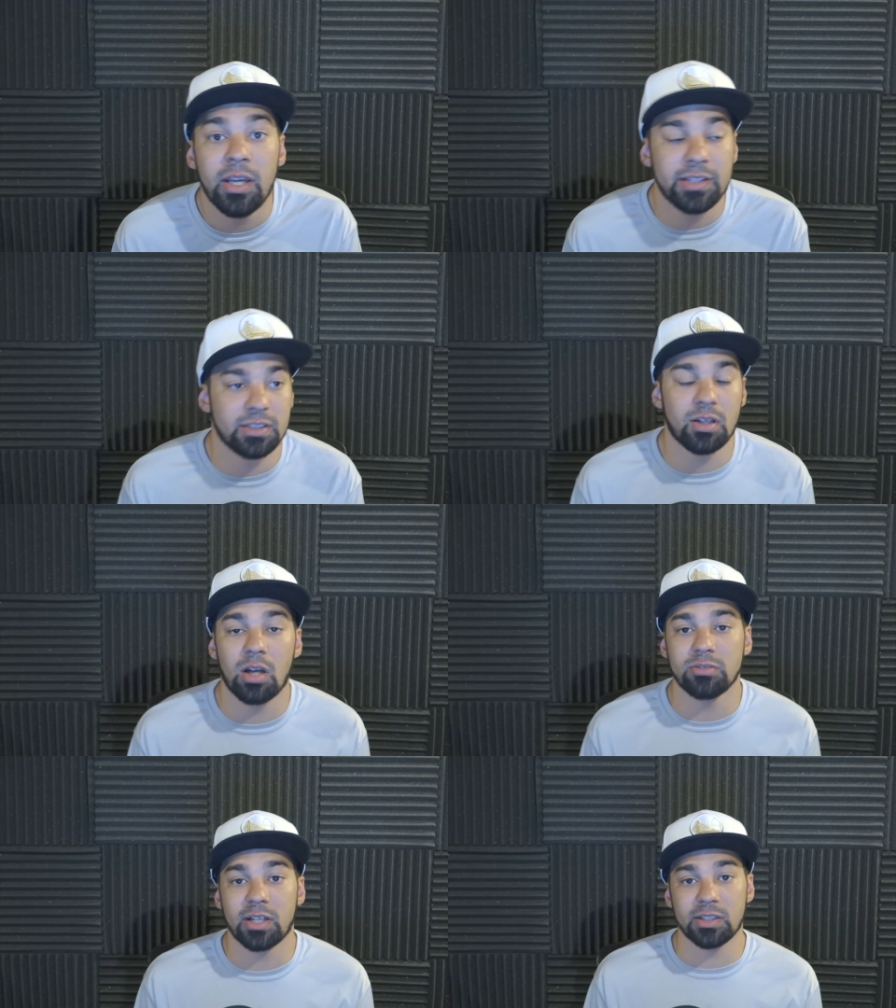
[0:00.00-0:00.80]
Is it
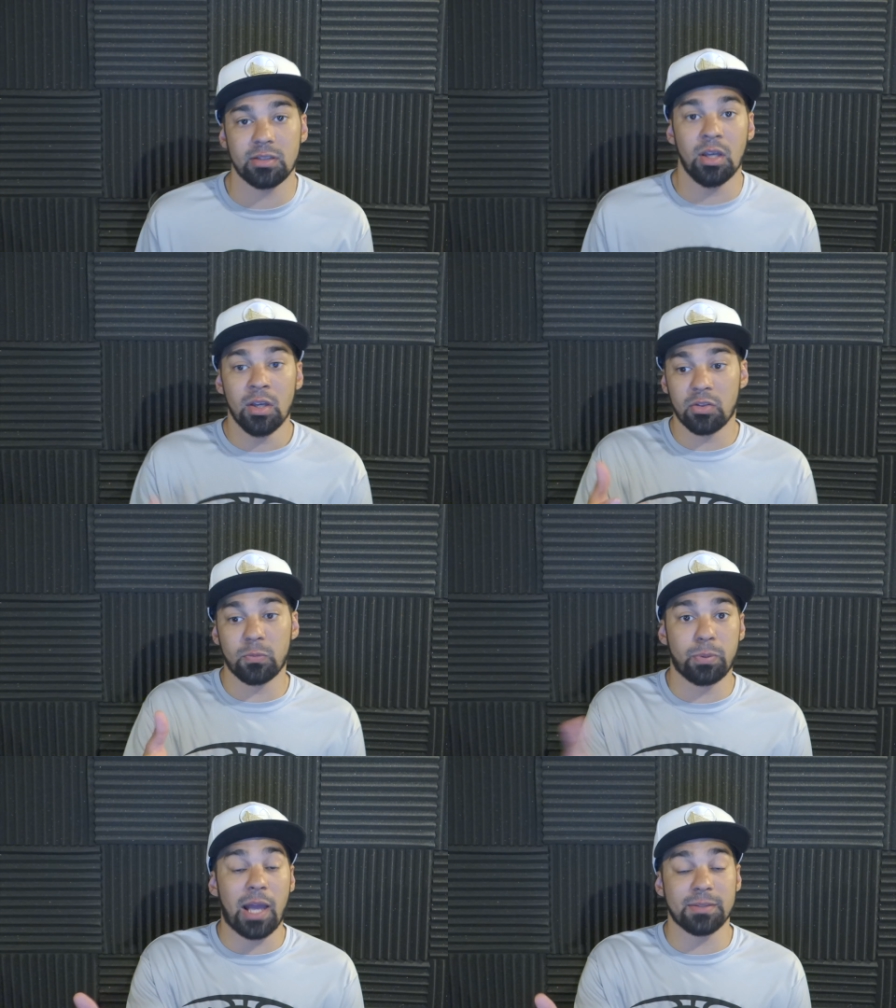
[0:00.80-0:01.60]
contracted through
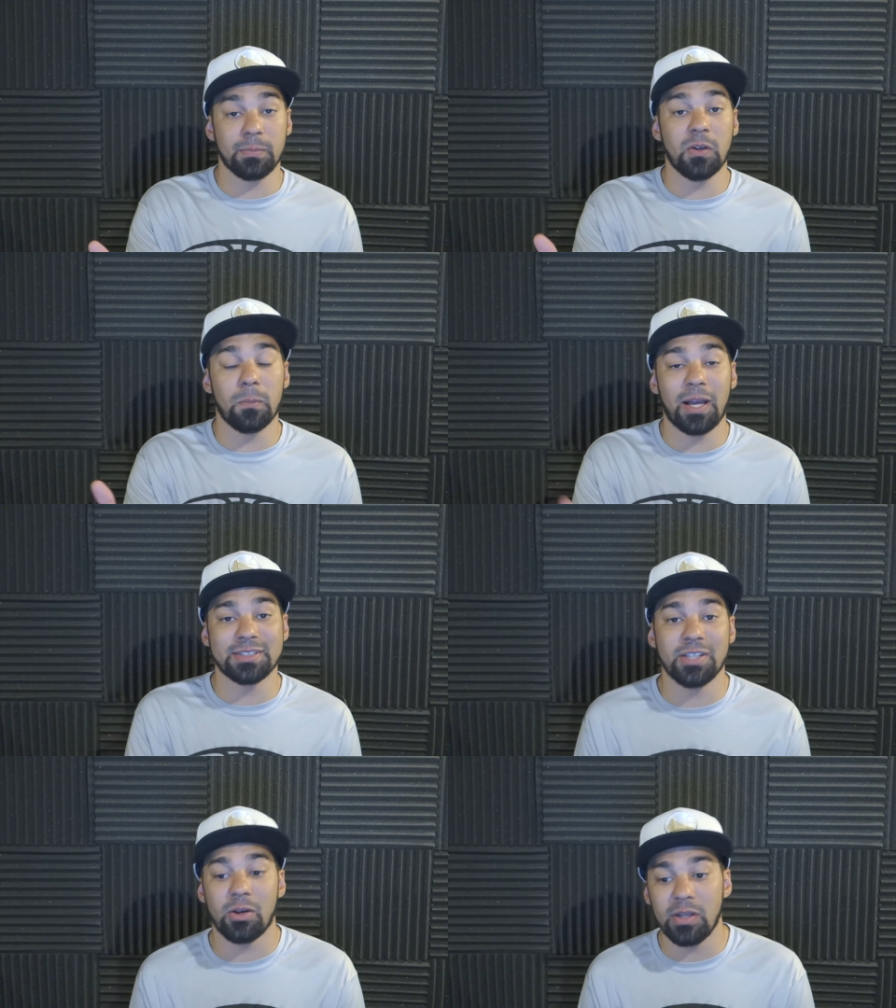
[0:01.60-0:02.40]
pre, you know
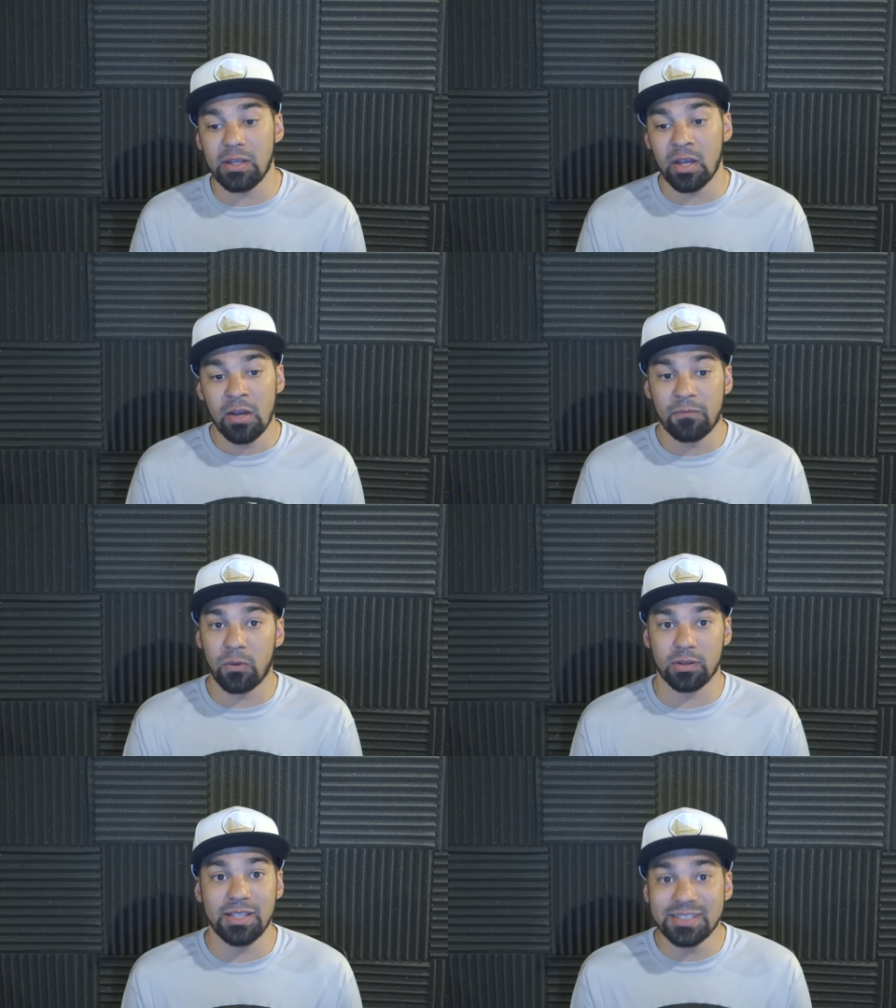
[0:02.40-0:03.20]
Passione
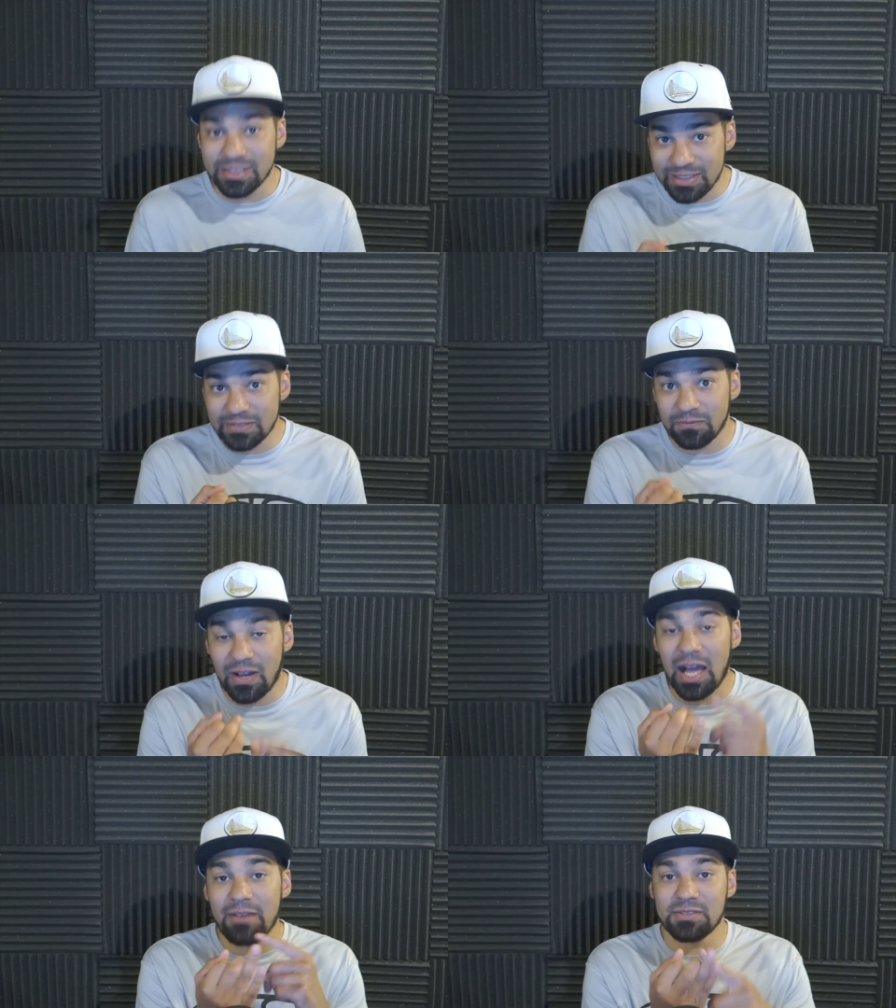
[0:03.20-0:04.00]
for at least a season
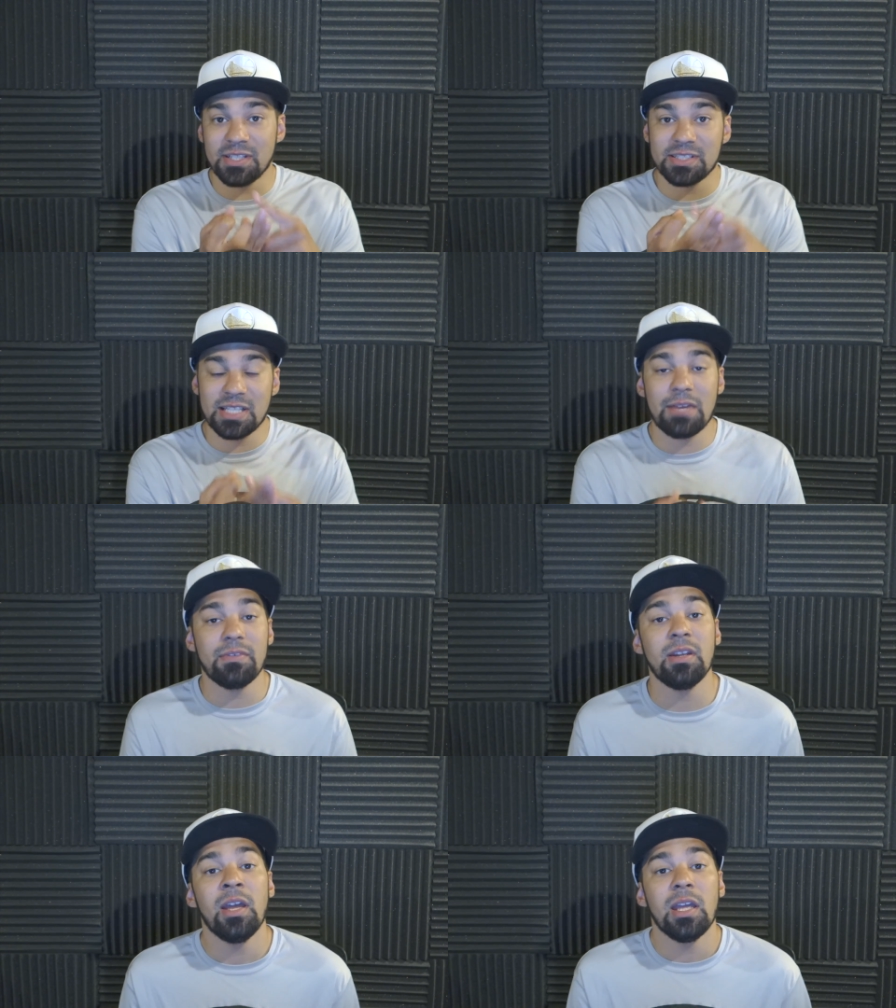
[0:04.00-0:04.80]
five, six, seven?